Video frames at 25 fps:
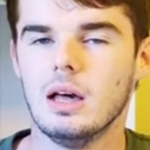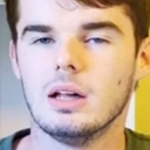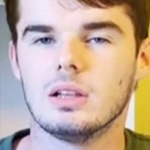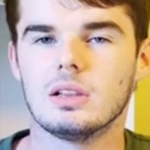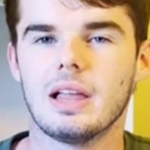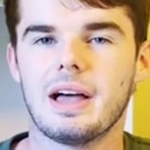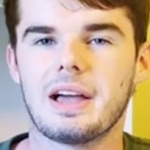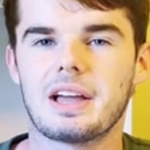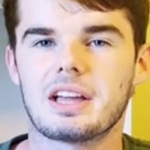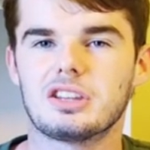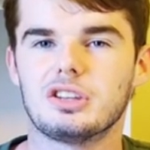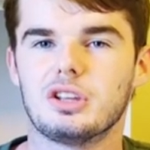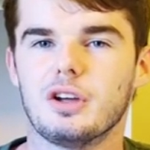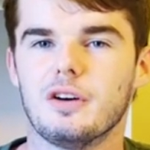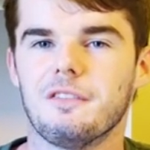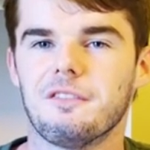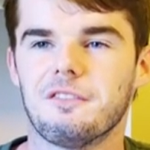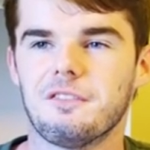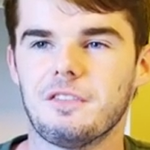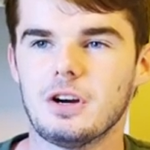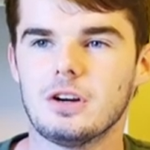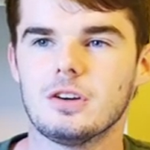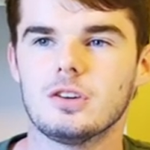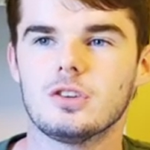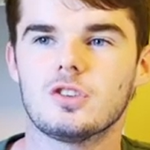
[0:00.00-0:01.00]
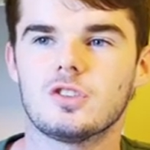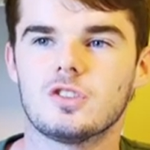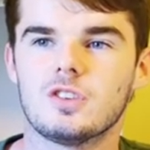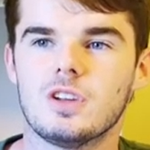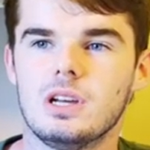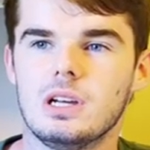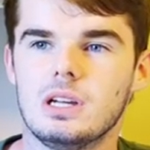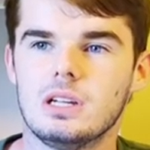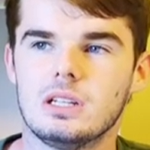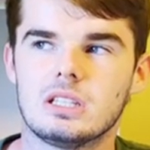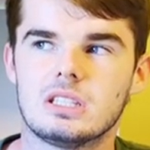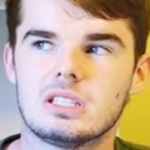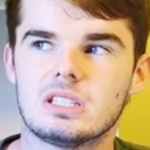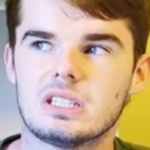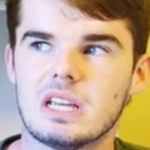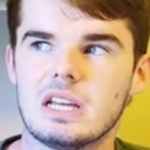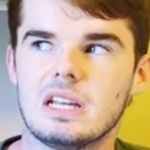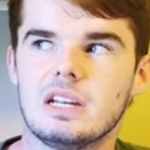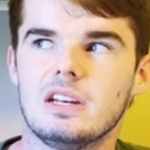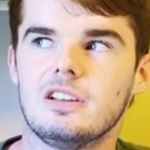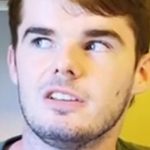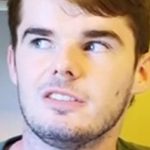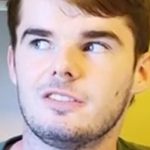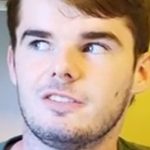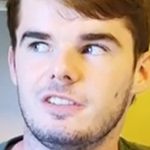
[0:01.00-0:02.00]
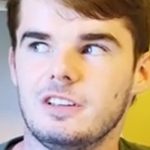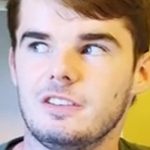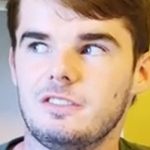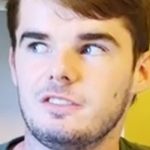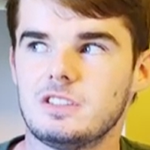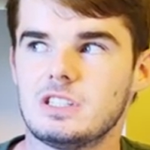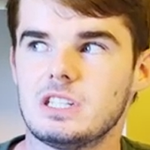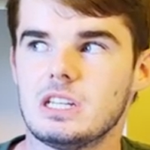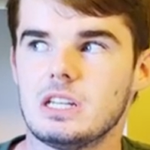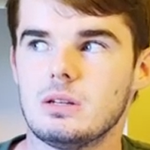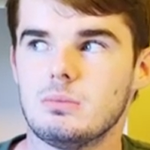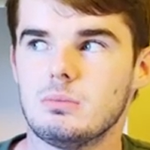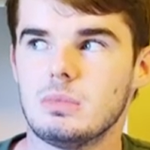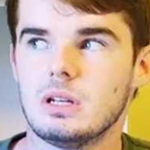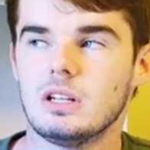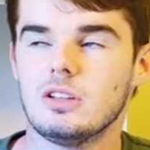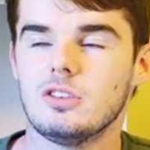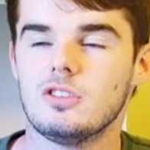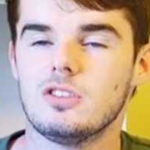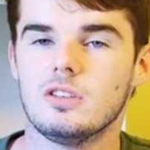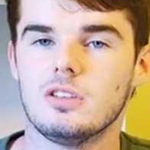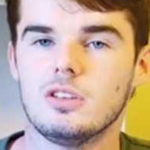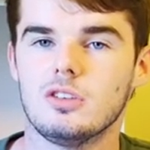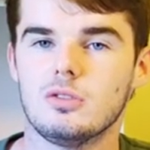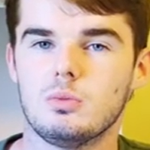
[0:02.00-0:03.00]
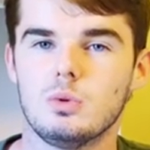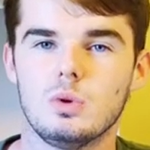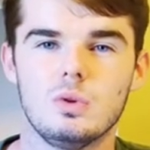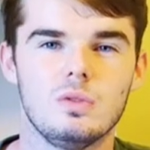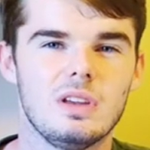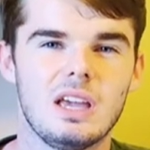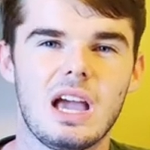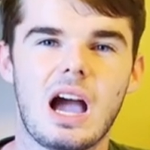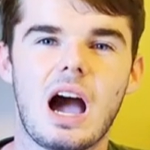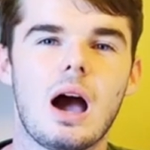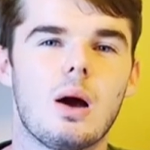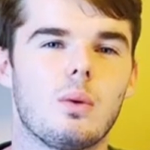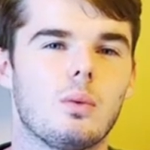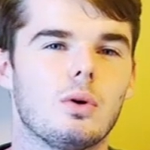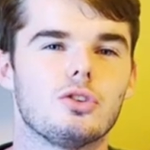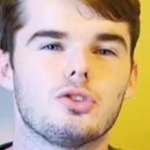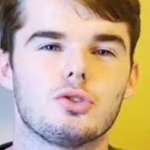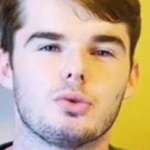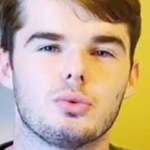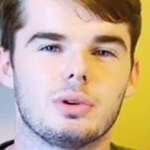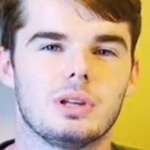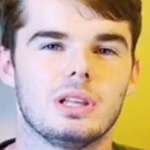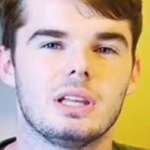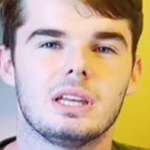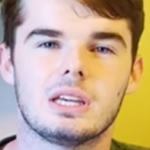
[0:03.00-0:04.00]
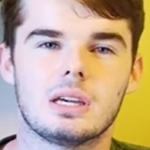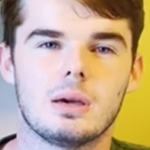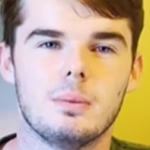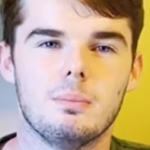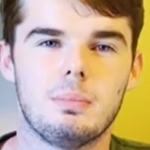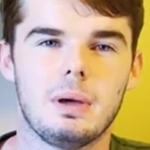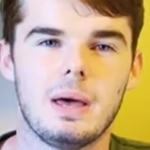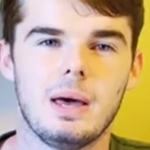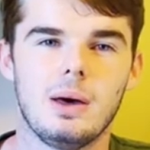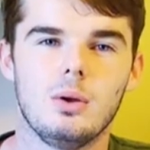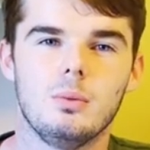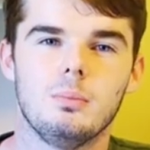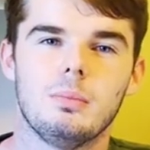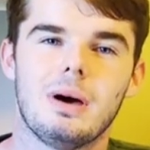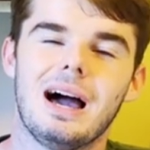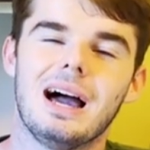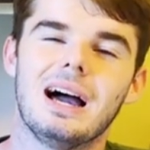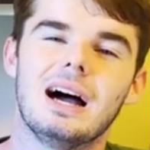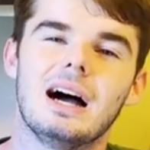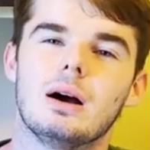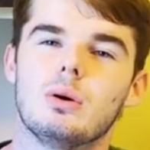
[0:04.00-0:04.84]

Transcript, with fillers: Like the first 10 to 15 minutes of this movie, I wasn't really compelled by.